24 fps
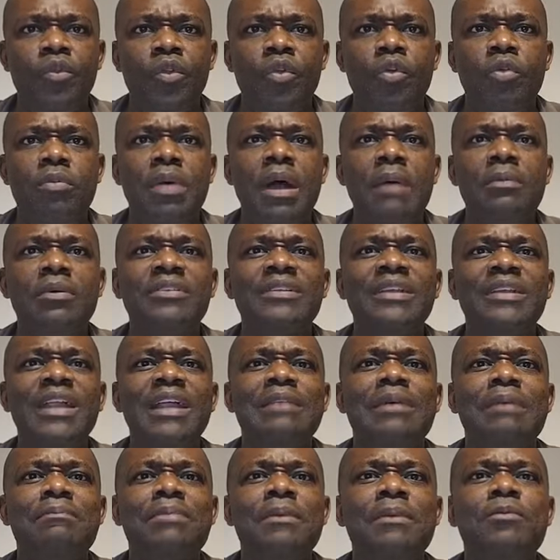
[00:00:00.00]
The Bible says that
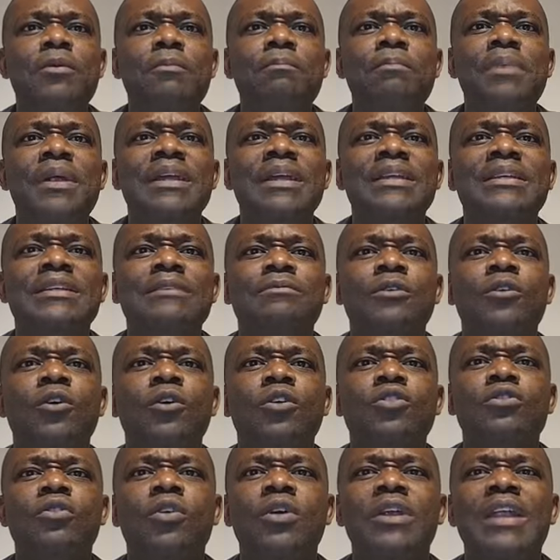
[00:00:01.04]
my people perish
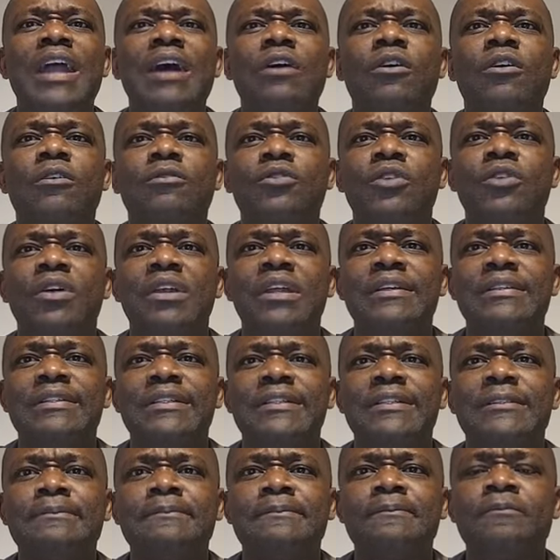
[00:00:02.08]
because of our lack of knowledge.
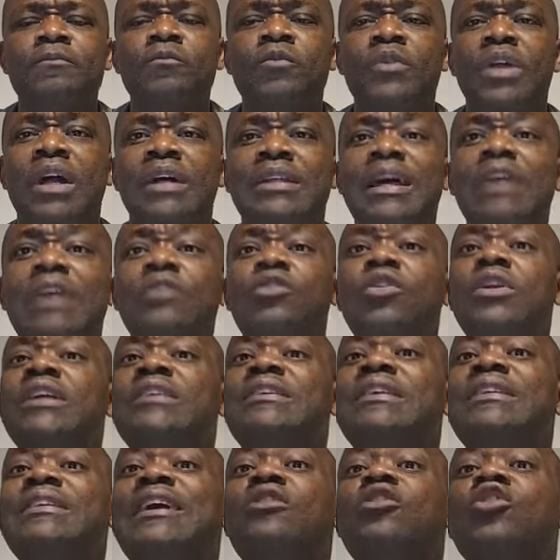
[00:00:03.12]
And that knowledge,
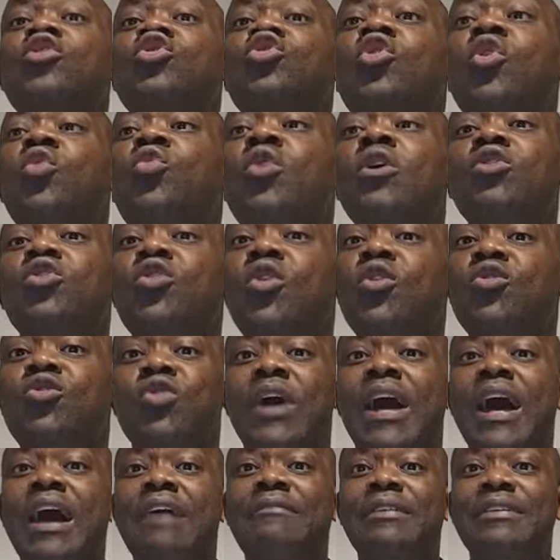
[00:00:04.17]
Satan does not want us to
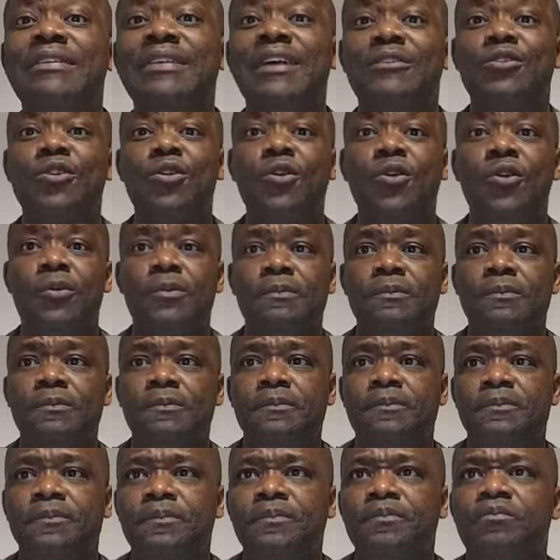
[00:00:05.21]
have it at all.
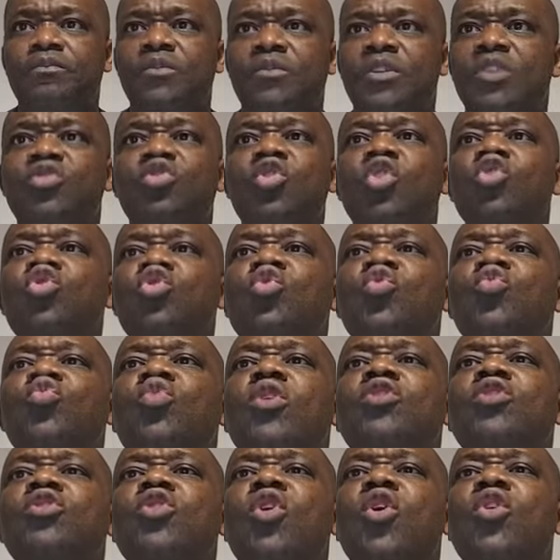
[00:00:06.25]
He doesn't
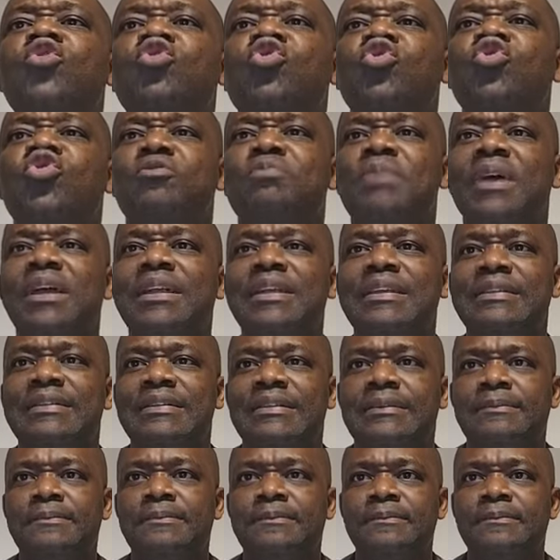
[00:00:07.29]
want us to smell it.